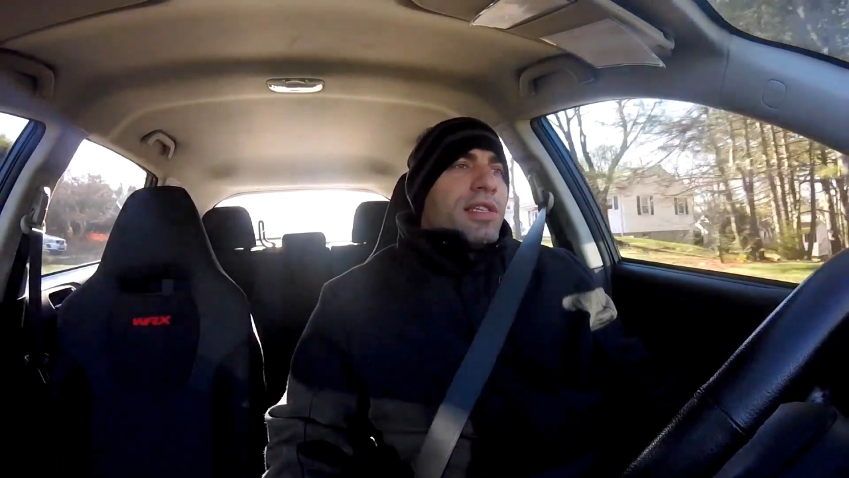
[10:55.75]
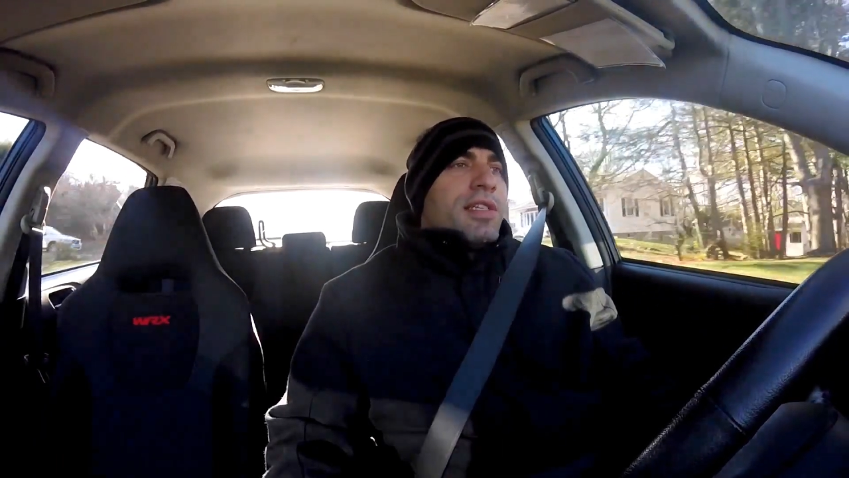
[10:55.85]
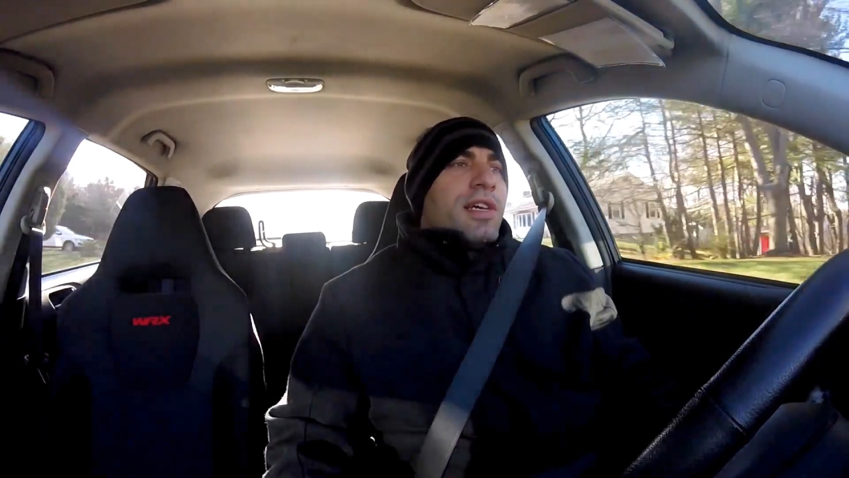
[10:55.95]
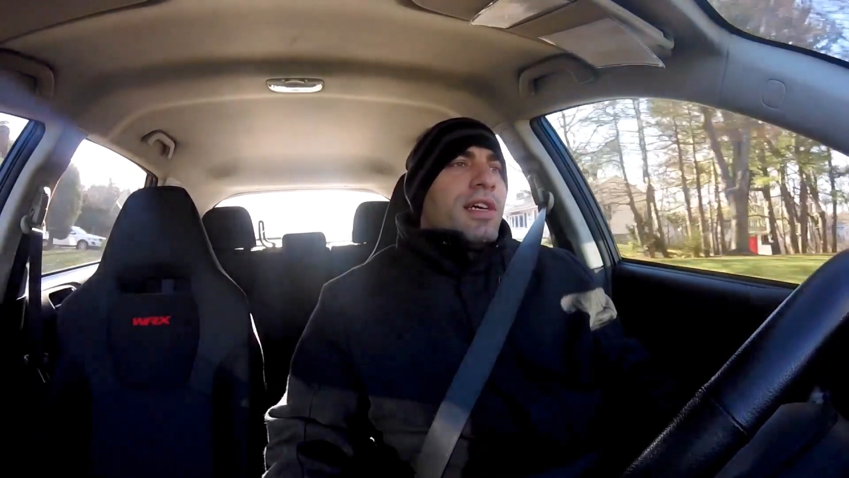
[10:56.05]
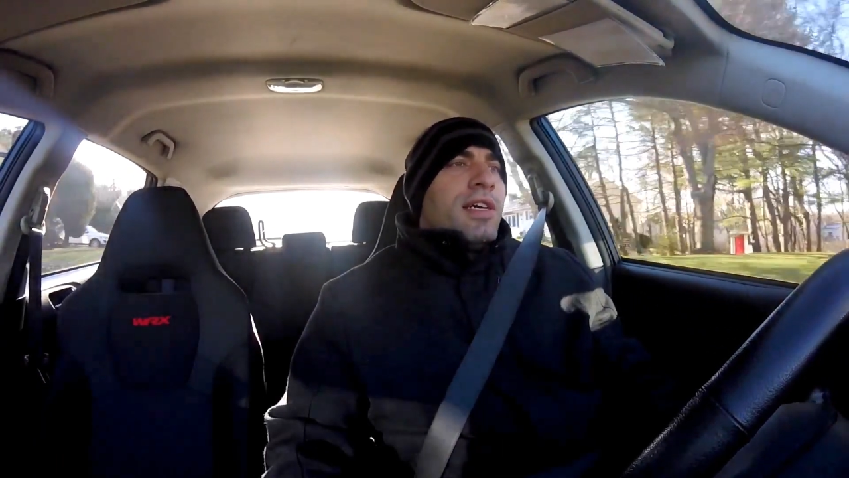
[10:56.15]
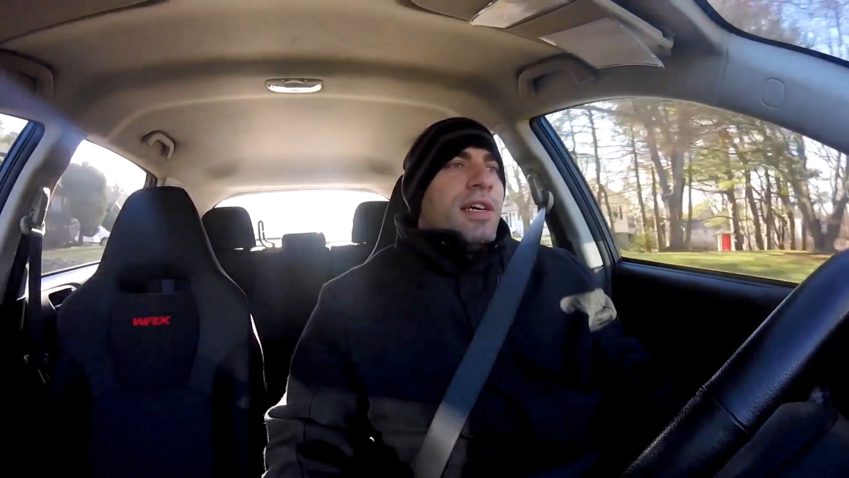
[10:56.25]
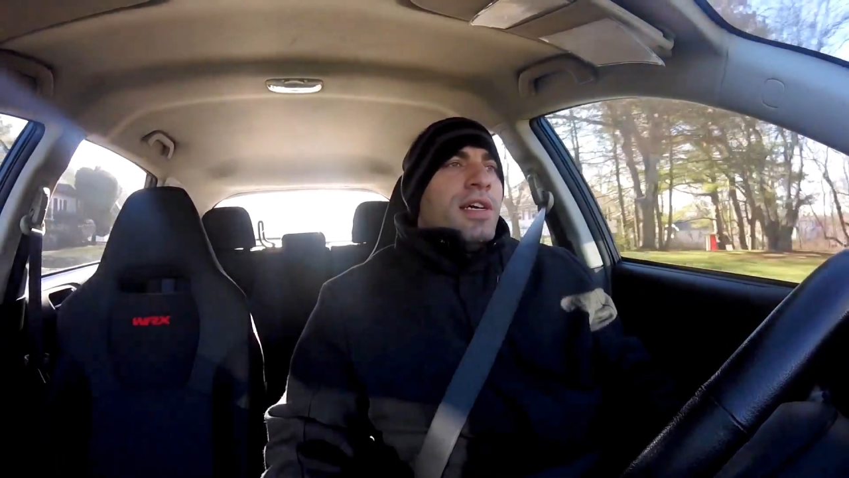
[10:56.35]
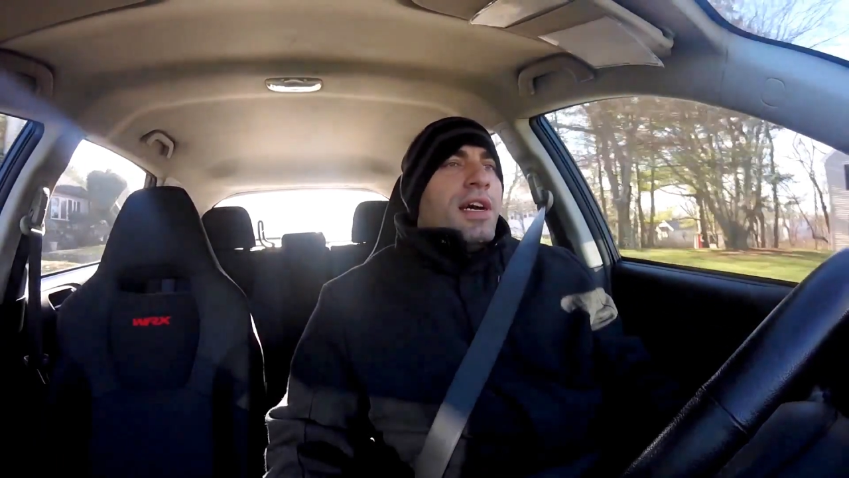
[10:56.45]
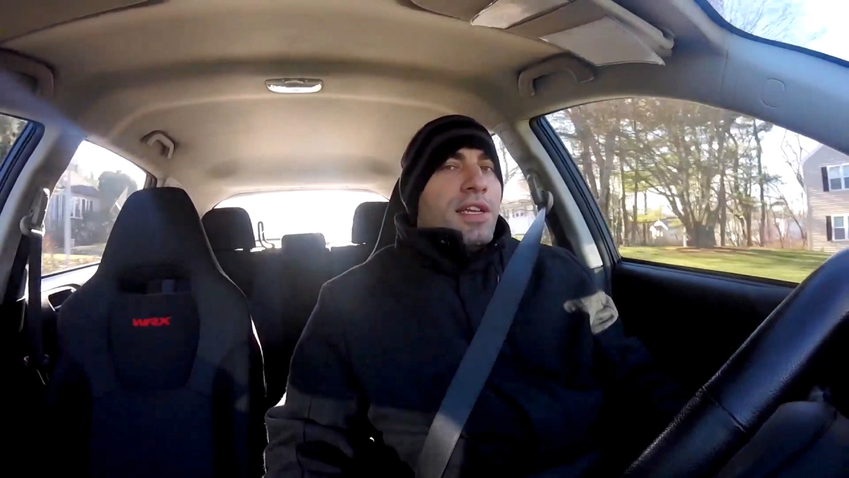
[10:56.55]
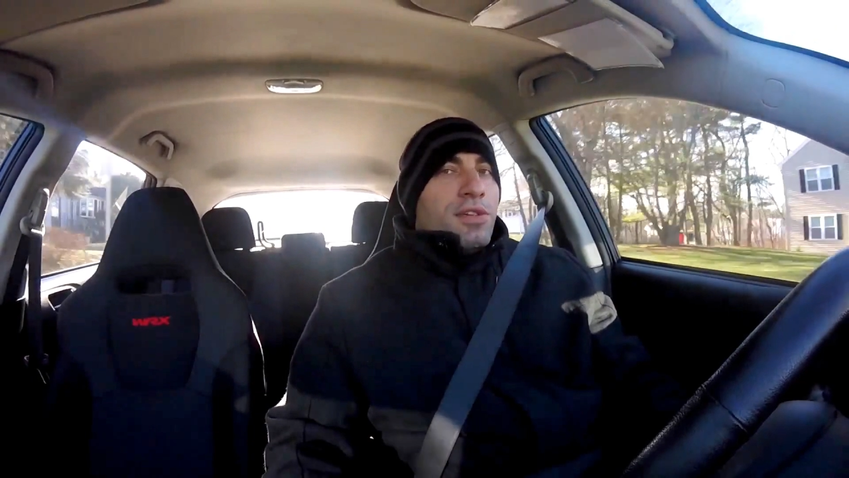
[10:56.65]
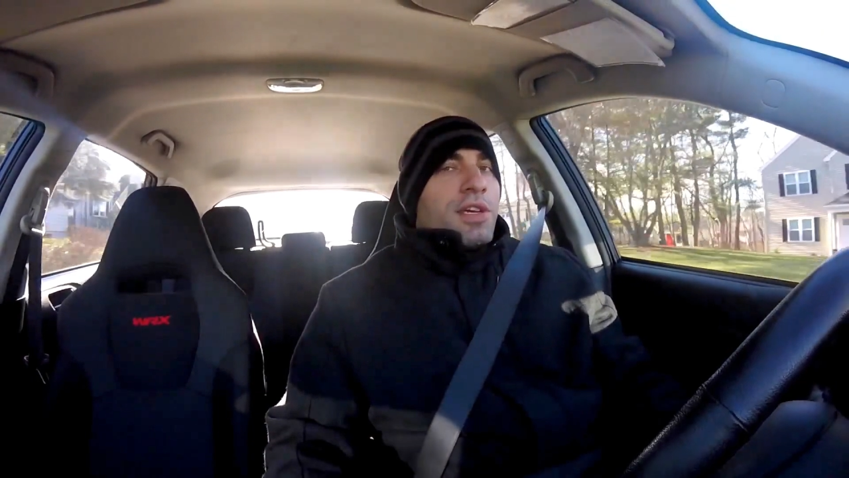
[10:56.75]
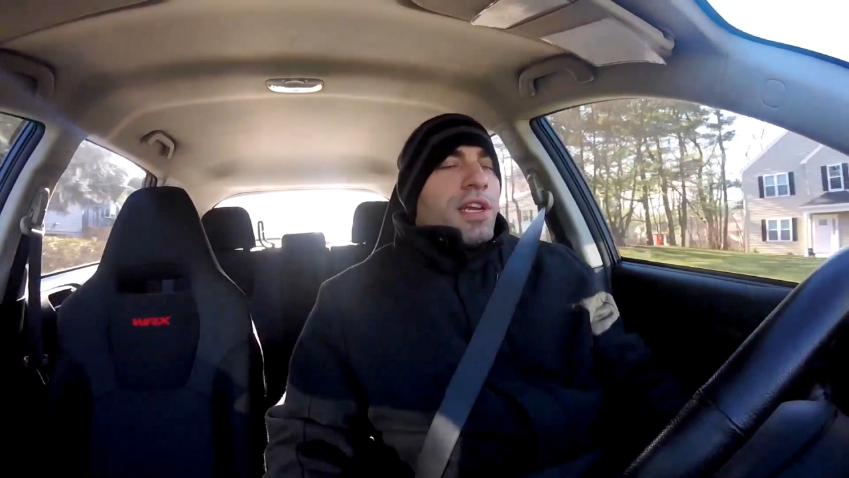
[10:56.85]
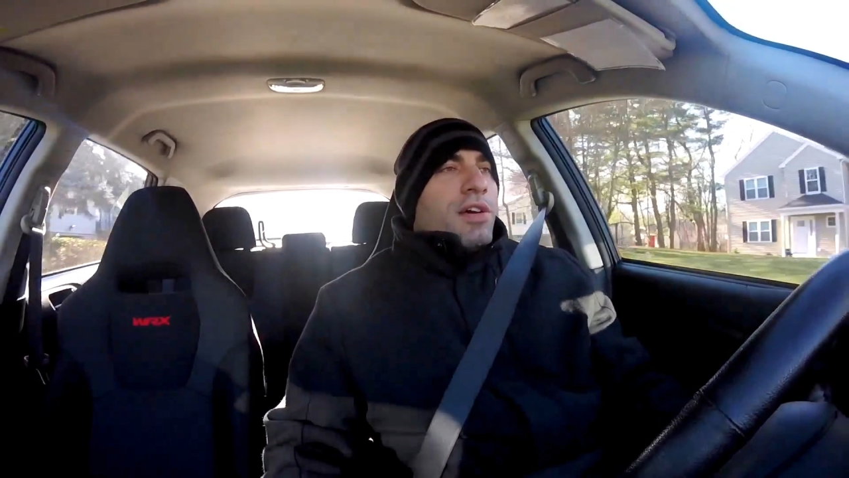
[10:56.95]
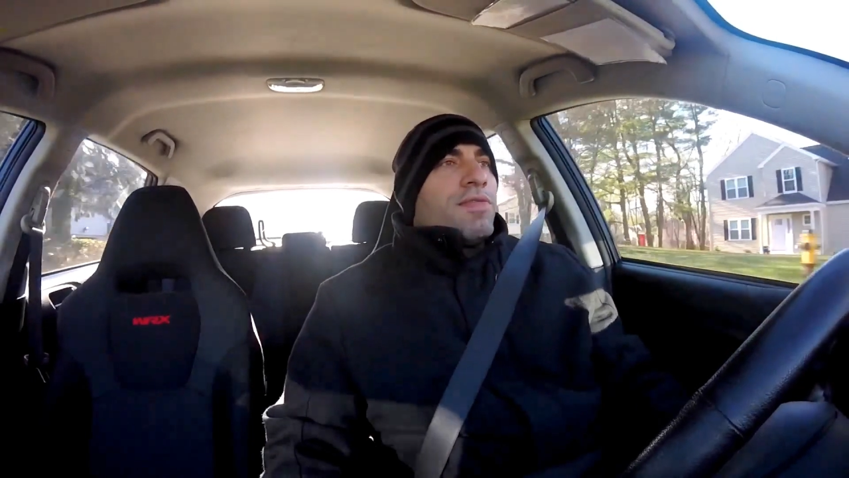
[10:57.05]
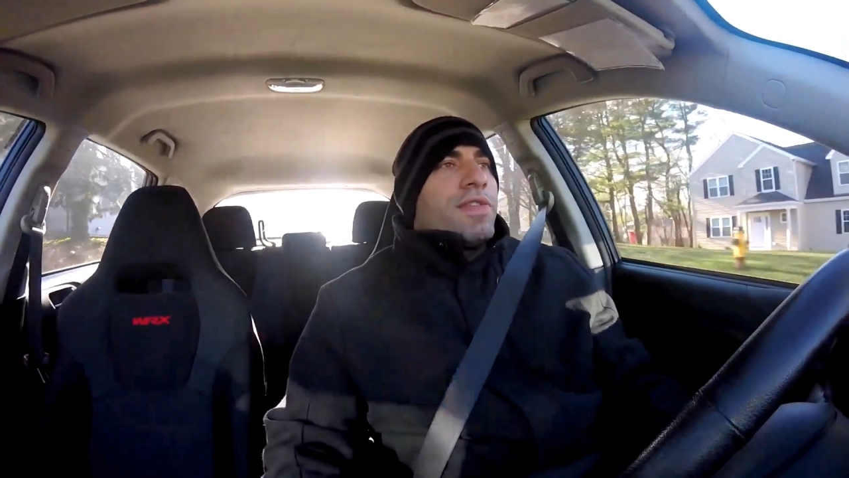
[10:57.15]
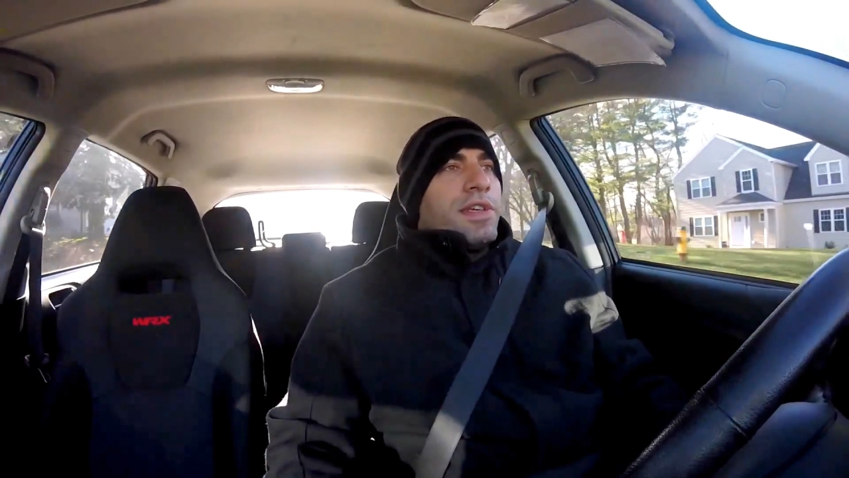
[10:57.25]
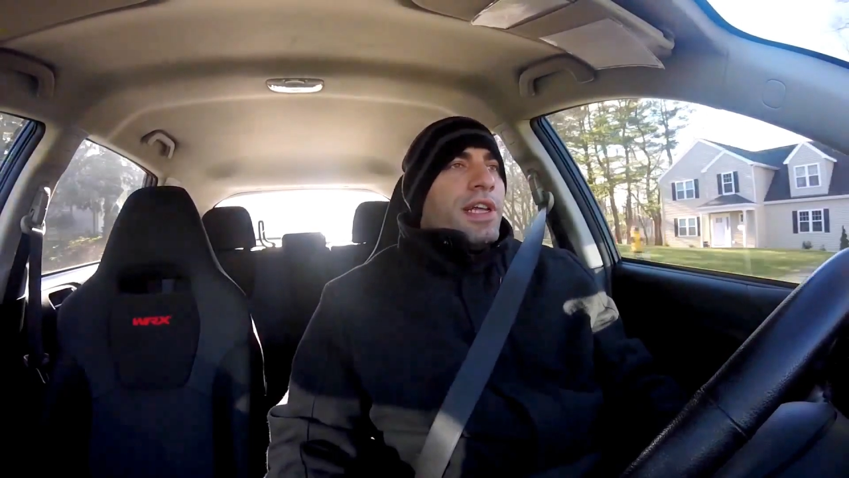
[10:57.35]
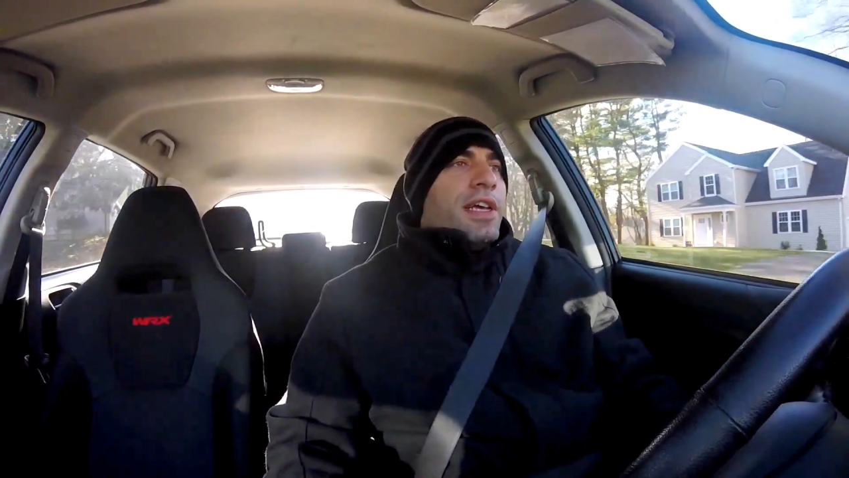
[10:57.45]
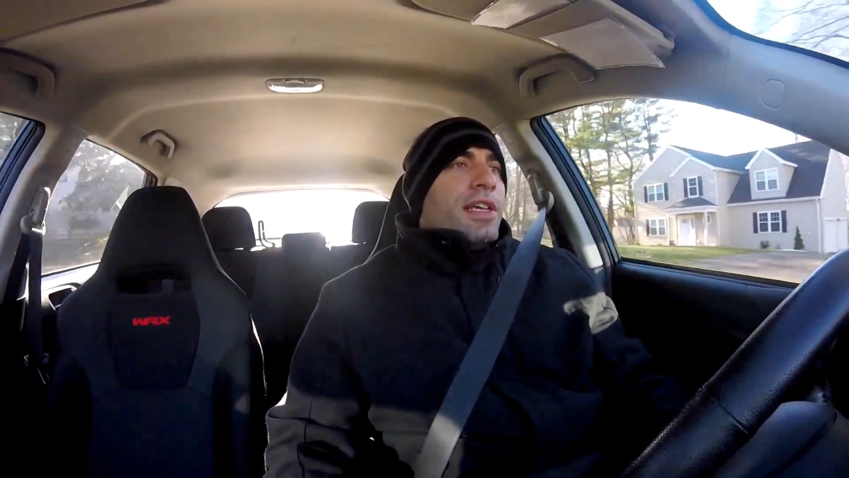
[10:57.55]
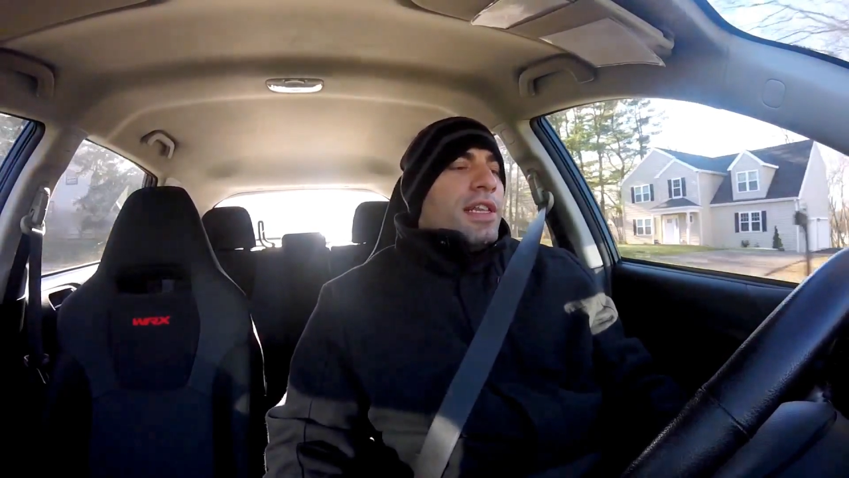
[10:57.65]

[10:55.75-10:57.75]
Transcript: and I took it out for a day,